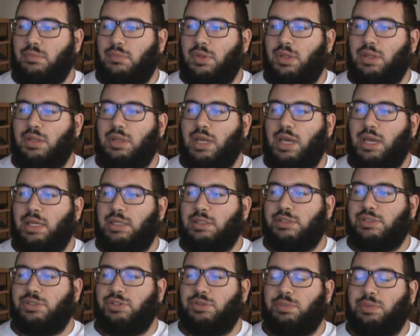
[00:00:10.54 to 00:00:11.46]
Not
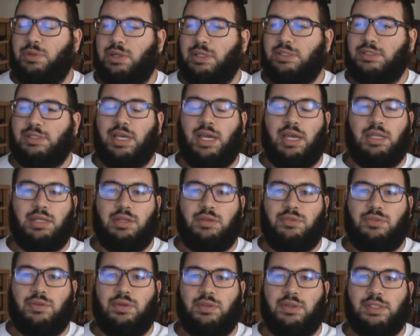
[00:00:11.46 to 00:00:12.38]
super
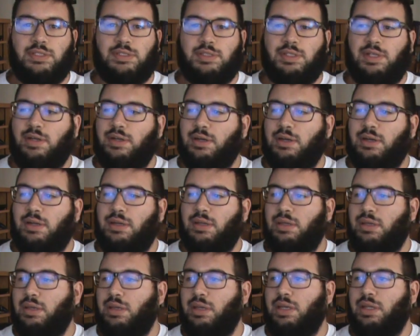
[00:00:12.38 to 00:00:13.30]
excited for this card.
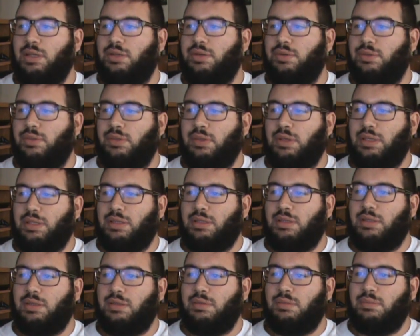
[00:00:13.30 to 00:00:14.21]
I do
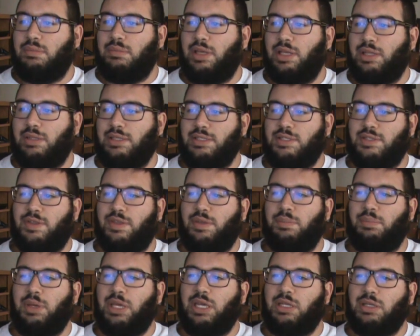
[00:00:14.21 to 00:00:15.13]
think at least the
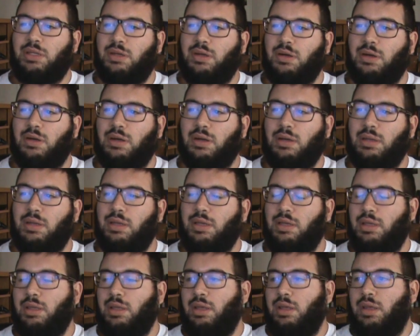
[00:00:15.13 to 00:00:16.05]
main card
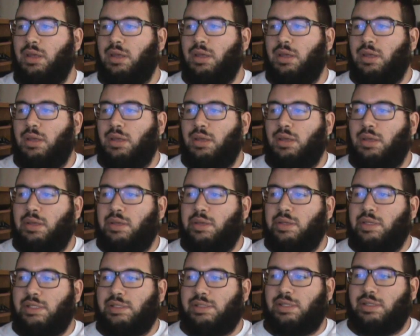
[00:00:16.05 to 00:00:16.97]

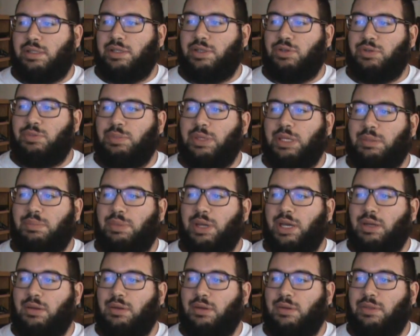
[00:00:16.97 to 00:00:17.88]
is a little bit
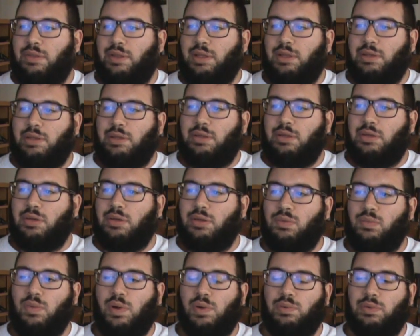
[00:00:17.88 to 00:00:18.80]
better than
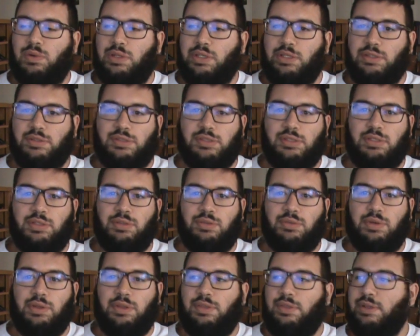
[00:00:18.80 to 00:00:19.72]
what we're used to
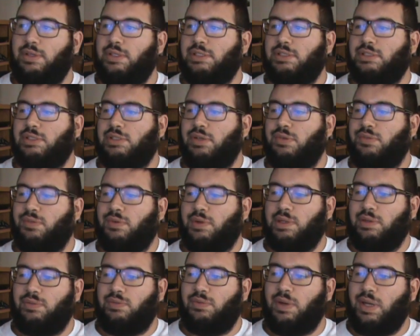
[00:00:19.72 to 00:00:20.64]
with these
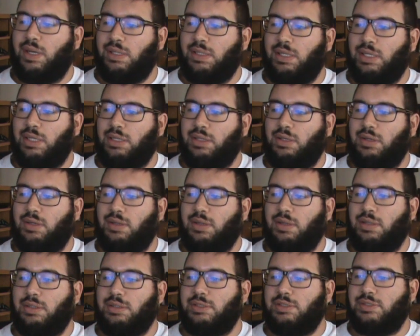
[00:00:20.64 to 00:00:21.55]
free Fight Night
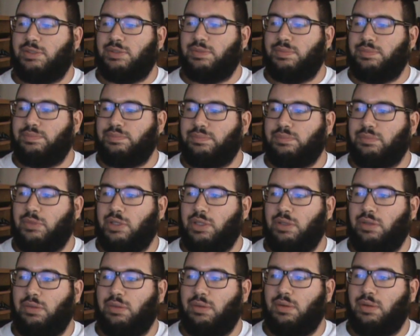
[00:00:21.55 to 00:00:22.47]
cards,
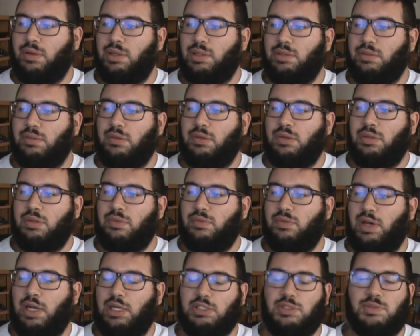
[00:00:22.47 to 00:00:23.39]
either on
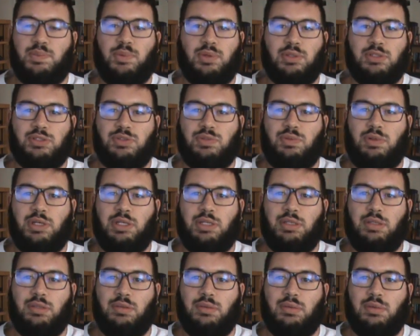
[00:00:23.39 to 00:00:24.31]
Fox Sports
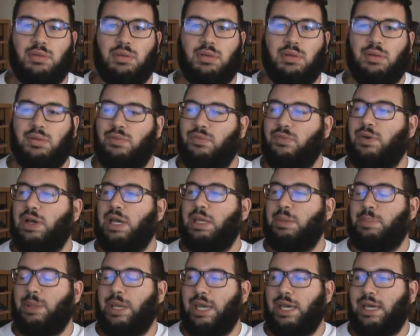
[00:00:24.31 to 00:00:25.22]
1 or
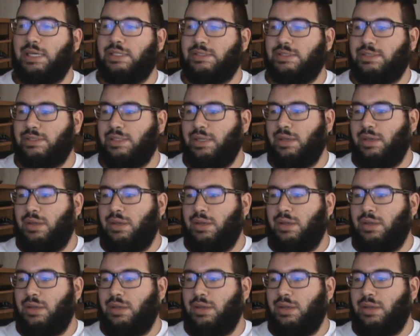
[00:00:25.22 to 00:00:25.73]
Fight Pass.